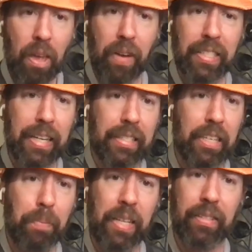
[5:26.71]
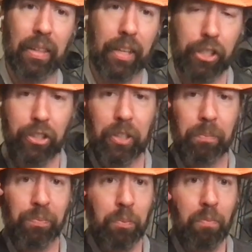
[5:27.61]
if I take a sip, it's
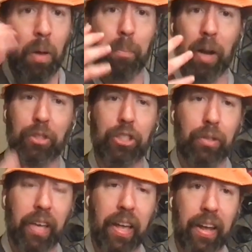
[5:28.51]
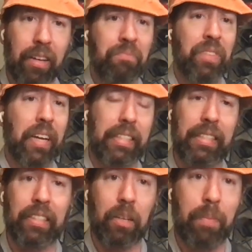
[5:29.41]
delicious, but I'm still getting a
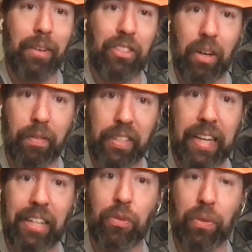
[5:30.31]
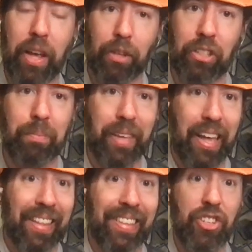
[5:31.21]
decent amount of intense flavors. I'm
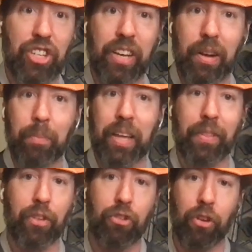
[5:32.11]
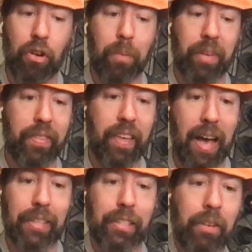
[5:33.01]
getting the gin, I'm getting the sugar, I'm getting the
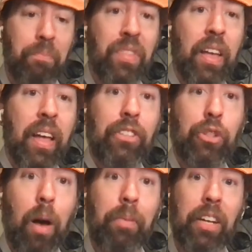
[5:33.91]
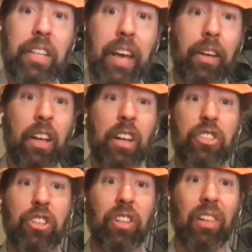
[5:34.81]
acid. So I'm going to take
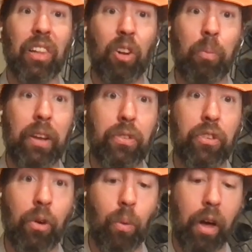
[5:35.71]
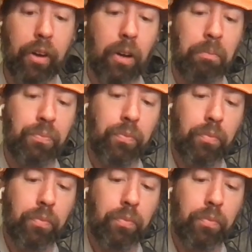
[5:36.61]
just a little bit of soda water